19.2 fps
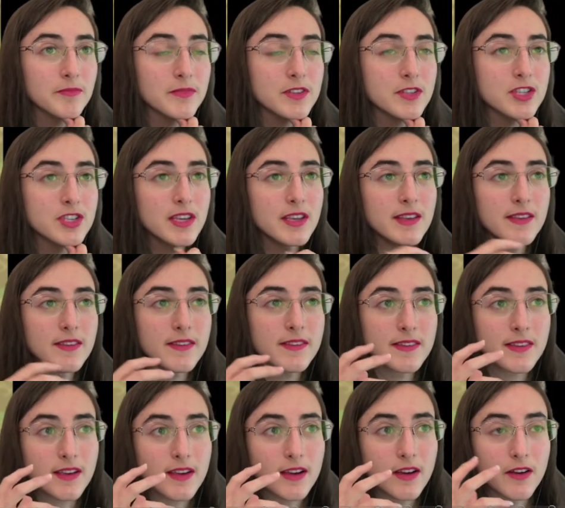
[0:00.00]
She's
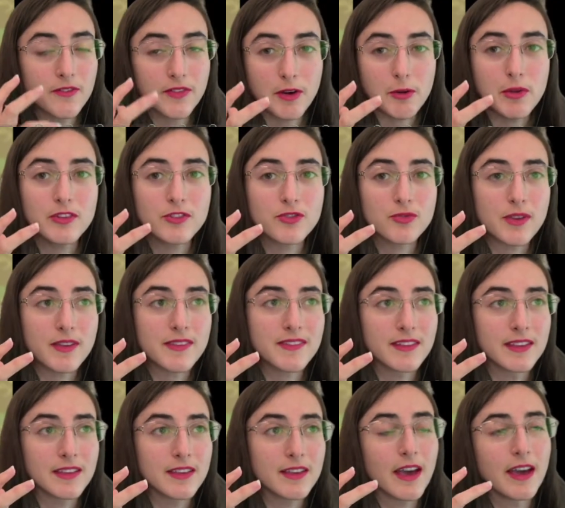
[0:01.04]
very
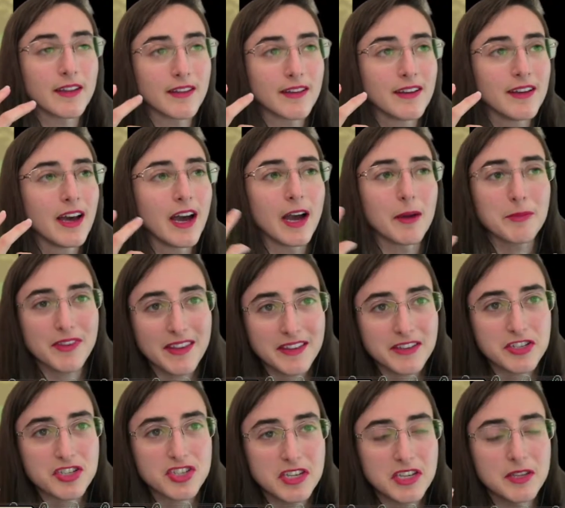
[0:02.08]
interesting, and I'm saying
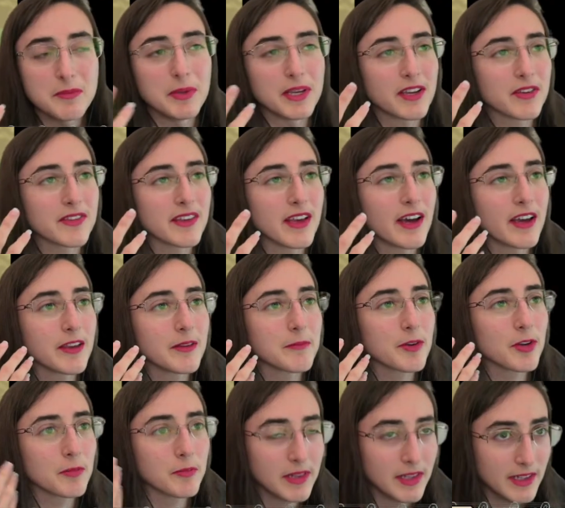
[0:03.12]
she because I am
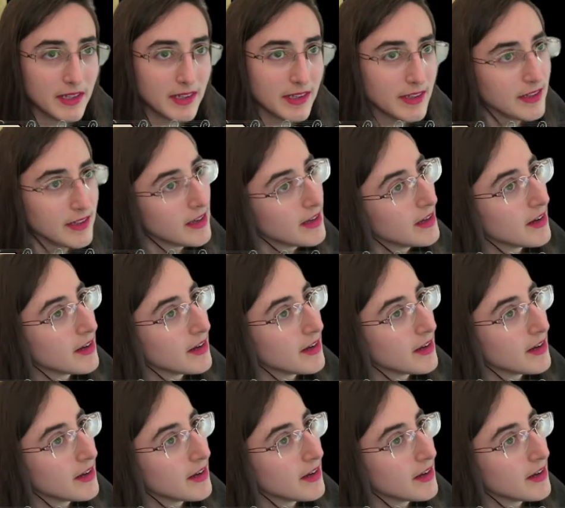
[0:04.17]
completely